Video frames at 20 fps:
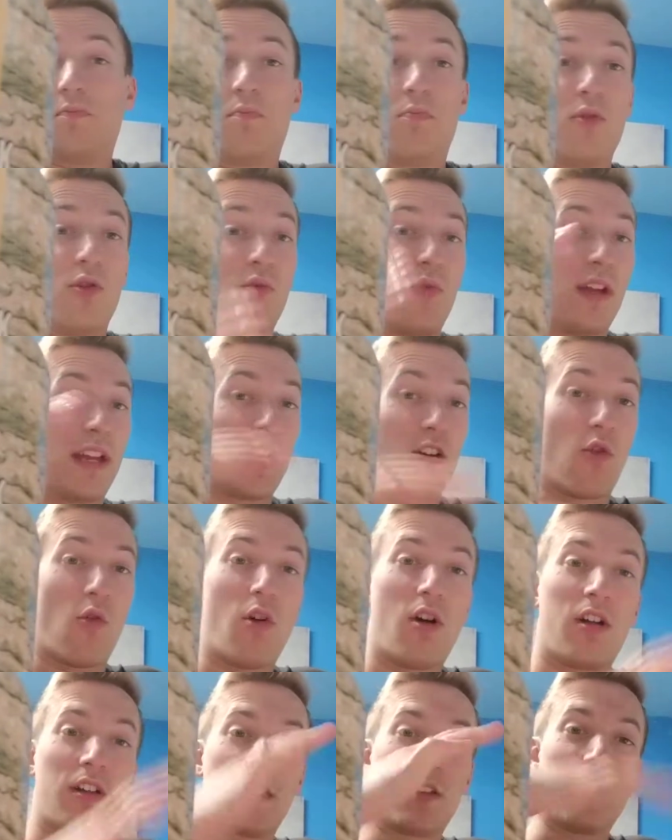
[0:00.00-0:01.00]
brewing
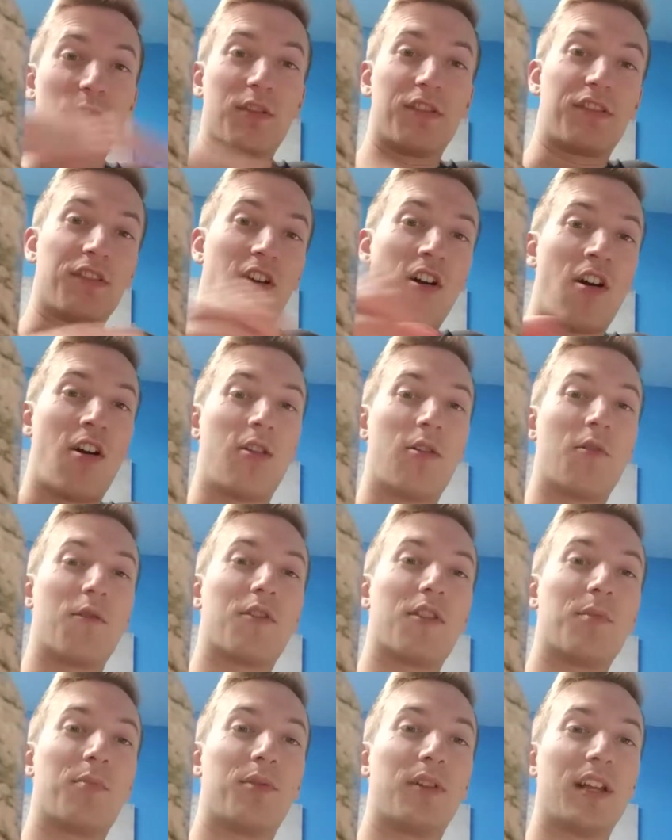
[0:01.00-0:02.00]
quality was all
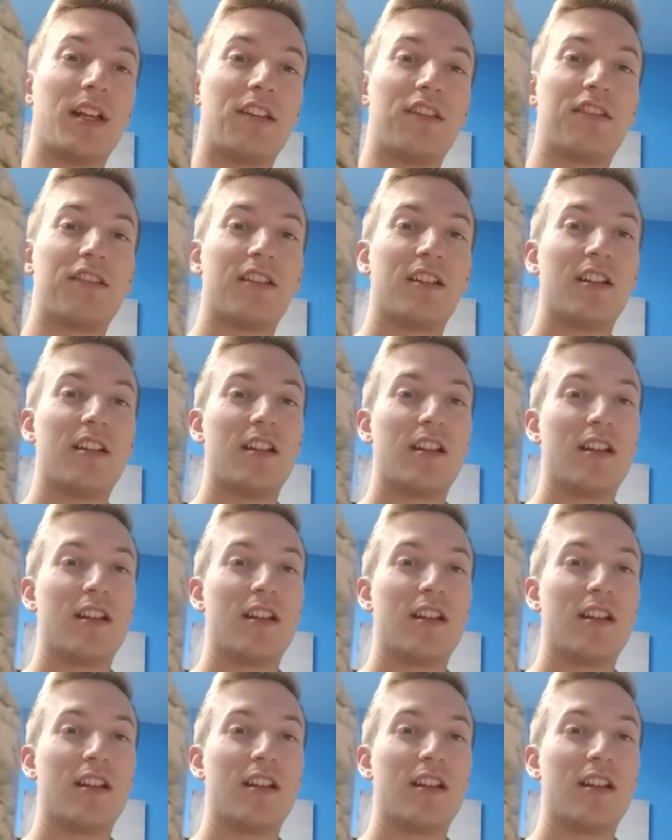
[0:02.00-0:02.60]
over the place.